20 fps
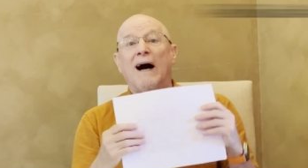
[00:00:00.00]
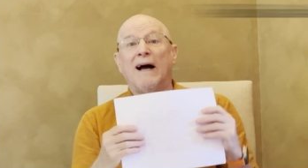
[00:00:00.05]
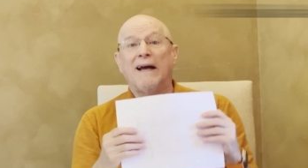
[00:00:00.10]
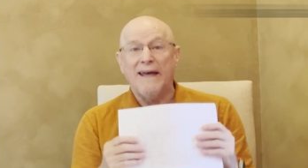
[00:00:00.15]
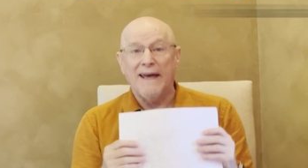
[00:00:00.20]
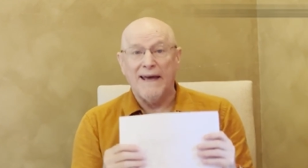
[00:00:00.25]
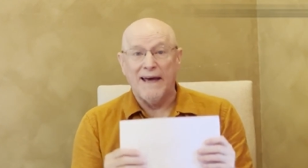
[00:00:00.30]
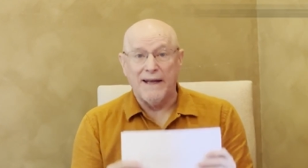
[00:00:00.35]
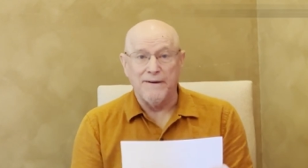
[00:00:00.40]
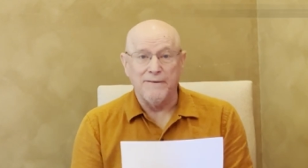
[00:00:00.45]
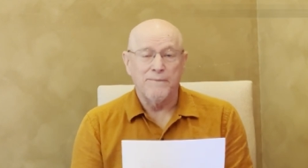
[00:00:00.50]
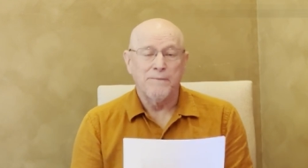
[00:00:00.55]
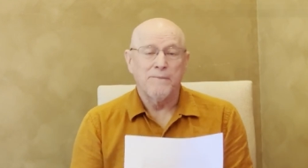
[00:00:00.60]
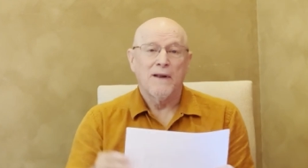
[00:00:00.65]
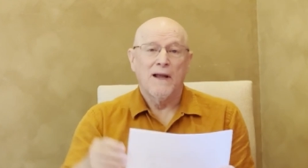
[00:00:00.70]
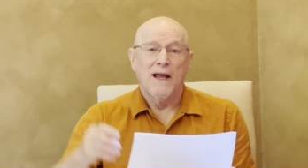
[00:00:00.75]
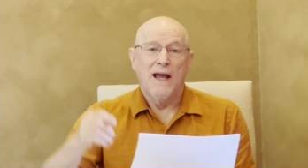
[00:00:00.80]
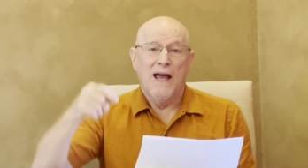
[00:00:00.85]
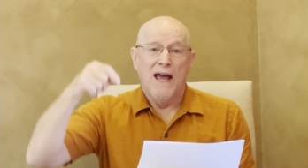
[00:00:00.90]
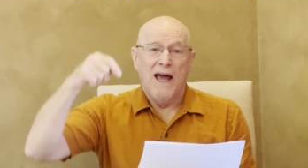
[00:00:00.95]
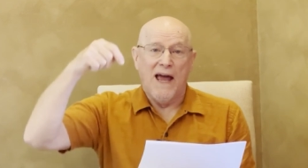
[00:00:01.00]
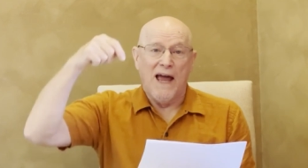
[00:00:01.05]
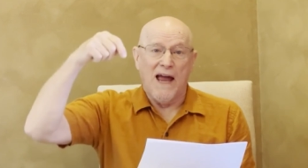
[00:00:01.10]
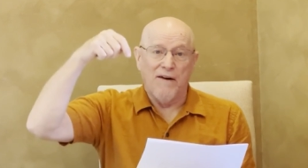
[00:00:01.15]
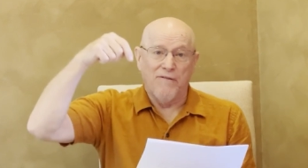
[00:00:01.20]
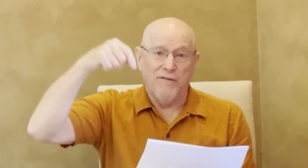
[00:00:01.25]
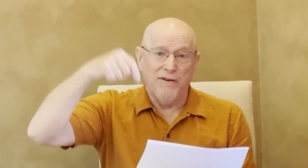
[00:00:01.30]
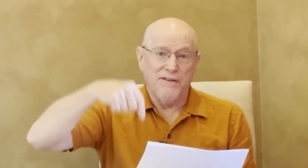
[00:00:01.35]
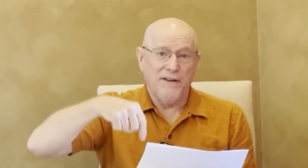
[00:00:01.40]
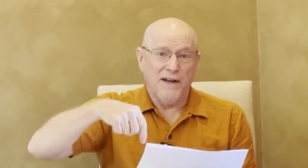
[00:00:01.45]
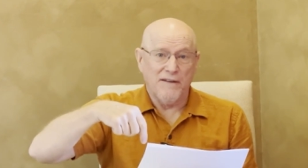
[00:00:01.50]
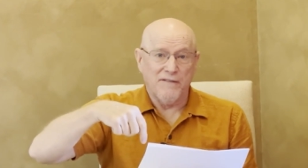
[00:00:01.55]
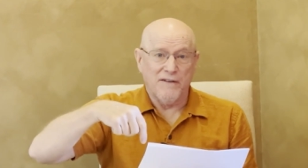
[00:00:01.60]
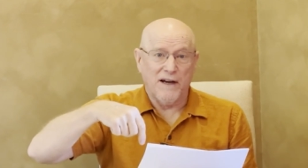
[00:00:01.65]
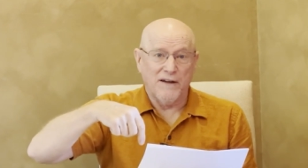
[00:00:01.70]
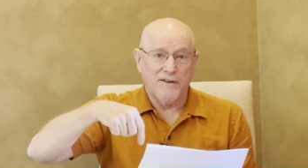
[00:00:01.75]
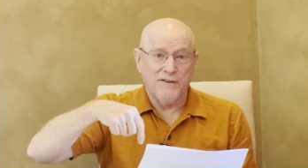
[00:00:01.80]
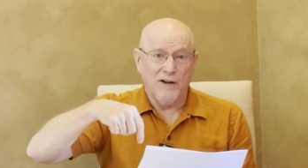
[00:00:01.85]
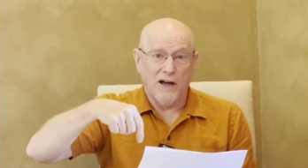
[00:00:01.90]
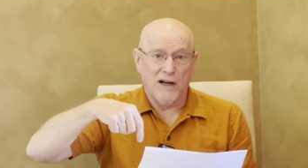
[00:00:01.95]
Again, everything that
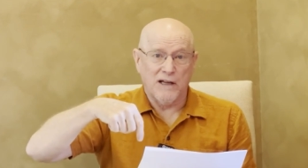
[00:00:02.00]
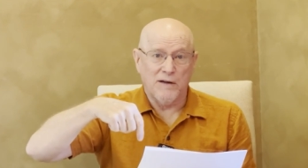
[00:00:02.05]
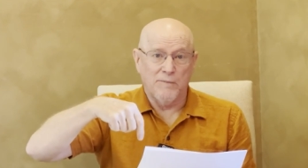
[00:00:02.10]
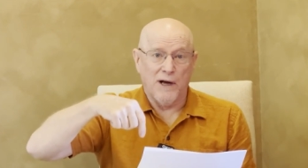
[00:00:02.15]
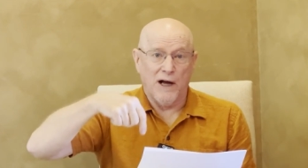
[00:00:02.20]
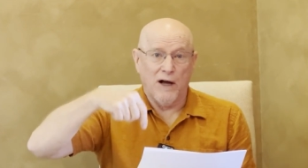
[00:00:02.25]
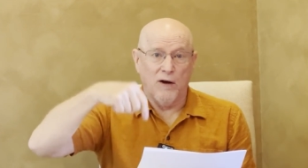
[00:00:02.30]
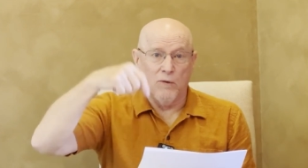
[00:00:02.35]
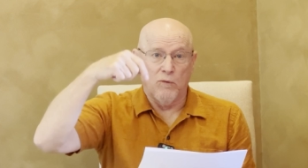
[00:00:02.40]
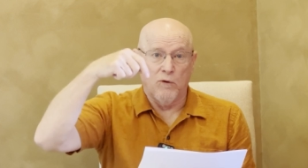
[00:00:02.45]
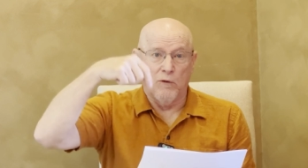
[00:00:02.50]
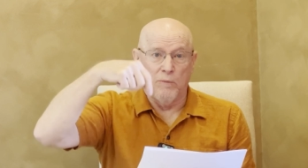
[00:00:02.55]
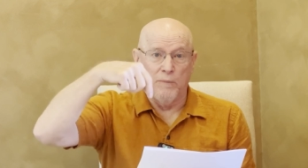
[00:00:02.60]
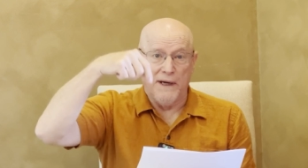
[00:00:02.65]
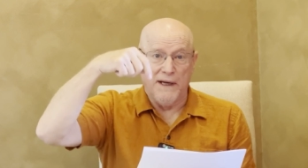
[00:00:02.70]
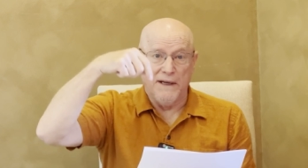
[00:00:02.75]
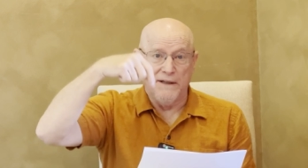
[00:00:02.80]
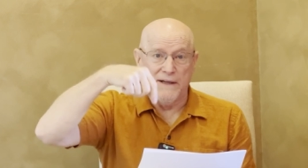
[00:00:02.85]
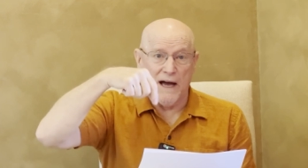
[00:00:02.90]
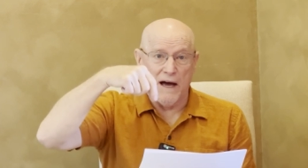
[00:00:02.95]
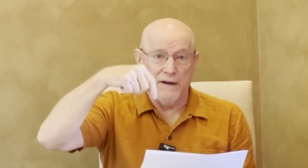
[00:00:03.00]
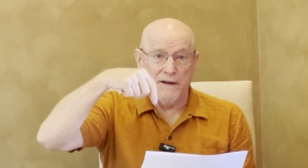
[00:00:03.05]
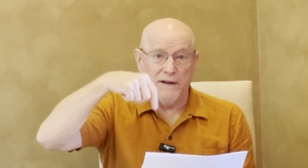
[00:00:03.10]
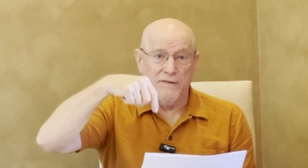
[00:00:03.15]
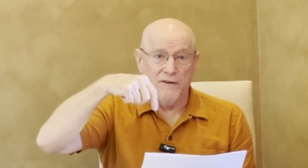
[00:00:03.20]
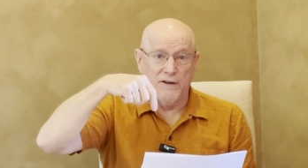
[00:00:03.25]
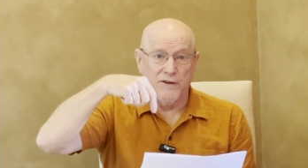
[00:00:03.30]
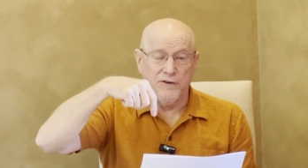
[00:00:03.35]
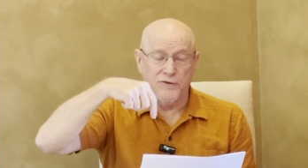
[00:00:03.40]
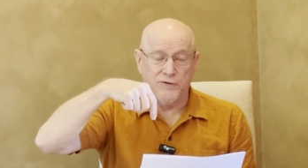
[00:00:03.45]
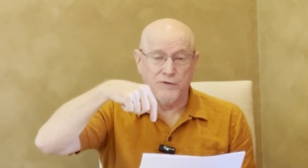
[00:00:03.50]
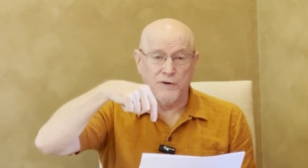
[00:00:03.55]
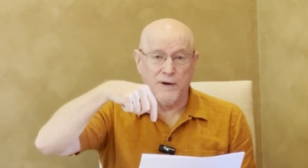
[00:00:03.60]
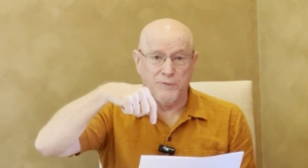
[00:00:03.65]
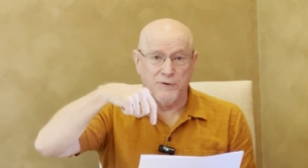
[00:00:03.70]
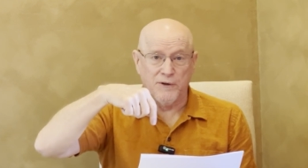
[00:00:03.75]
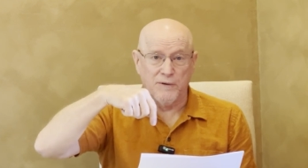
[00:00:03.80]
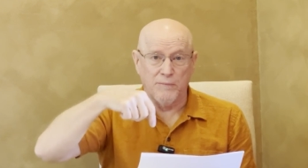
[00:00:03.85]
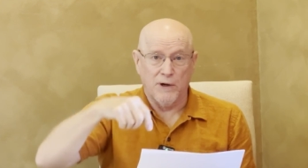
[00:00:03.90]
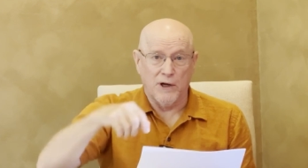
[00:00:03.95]
I talk about will be down in the
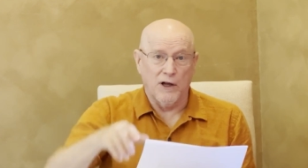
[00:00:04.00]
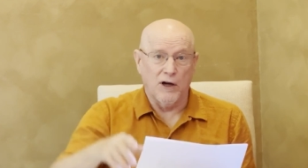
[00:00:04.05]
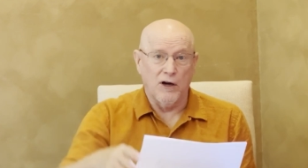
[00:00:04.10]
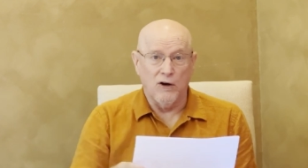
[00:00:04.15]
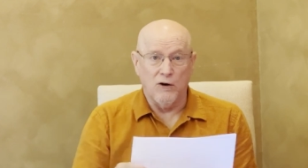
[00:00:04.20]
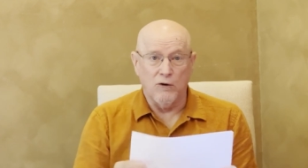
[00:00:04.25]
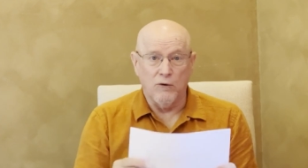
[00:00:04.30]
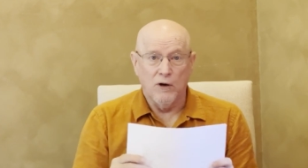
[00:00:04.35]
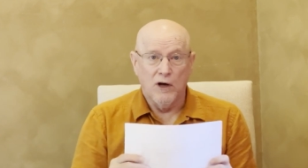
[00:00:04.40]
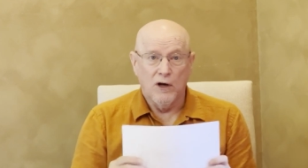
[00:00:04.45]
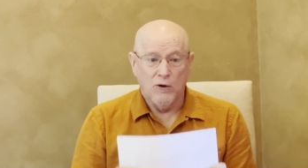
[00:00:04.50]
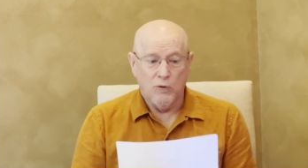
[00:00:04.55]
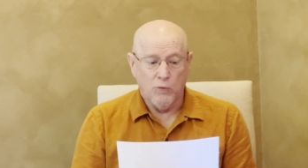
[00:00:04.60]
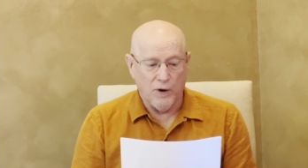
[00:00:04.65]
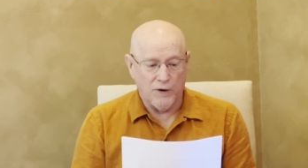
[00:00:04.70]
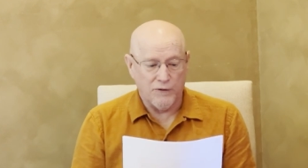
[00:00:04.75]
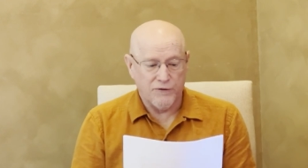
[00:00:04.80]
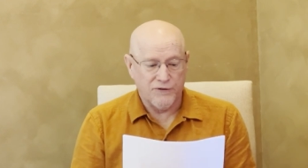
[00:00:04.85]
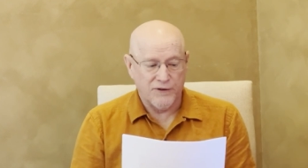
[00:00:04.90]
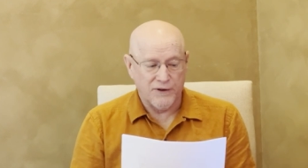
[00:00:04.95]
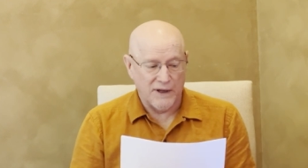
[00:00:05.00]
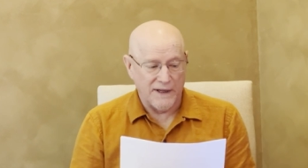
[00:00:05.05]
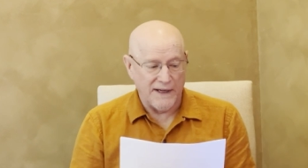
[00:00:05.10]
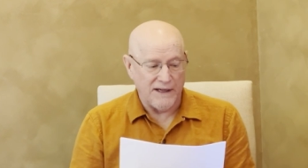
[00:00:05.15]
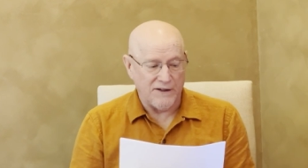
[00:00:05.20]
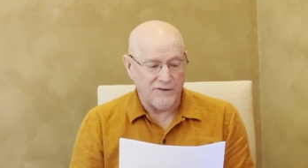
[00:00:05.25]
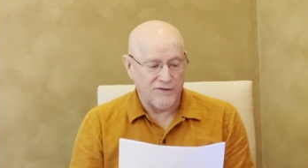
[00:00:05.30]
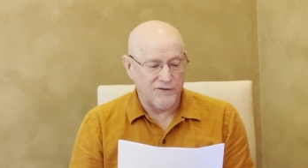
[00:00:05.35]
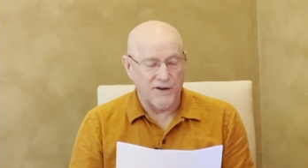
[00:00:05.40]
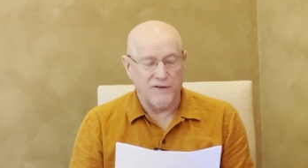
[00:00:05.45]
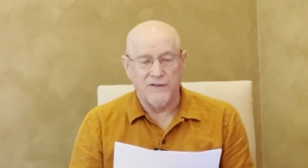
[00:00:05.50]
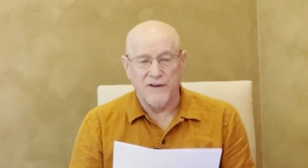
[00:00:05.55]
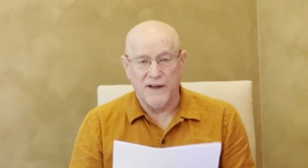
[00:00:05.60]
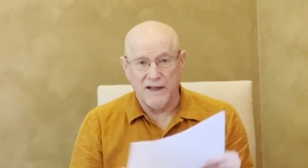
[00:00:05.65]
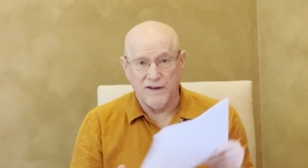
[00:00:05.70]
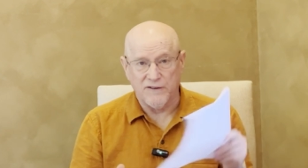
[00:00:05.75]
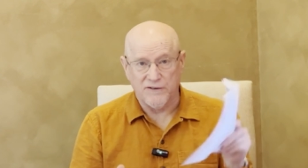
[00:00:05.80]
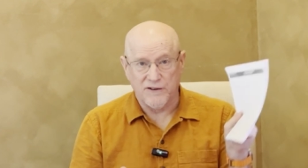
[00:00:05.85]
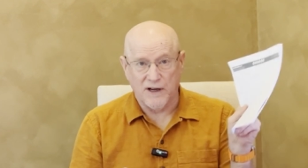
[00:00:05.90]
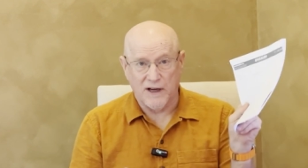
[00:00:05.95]
description below with links to
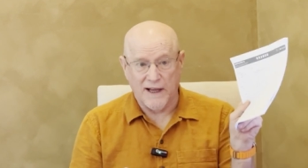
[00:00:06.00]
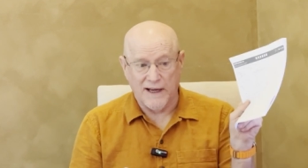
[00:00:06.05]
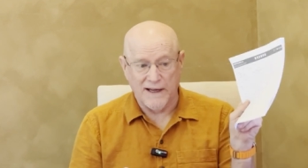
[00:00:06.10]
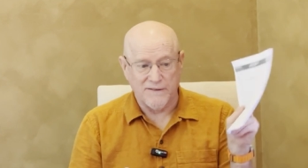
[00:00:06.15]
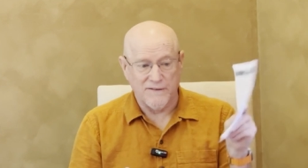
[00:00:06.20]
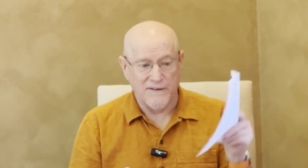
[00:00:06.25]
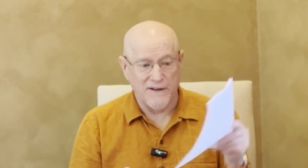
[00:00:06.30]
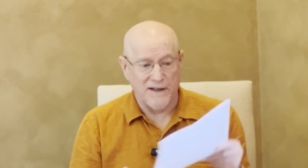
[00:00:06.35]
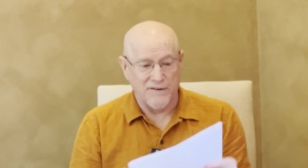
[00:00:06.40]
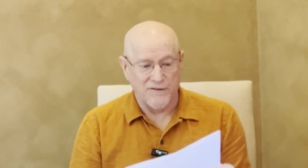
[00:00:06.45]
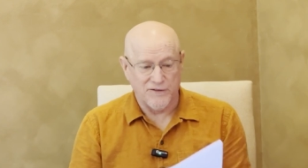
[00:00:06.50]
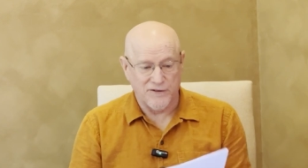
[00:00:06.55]
things like this.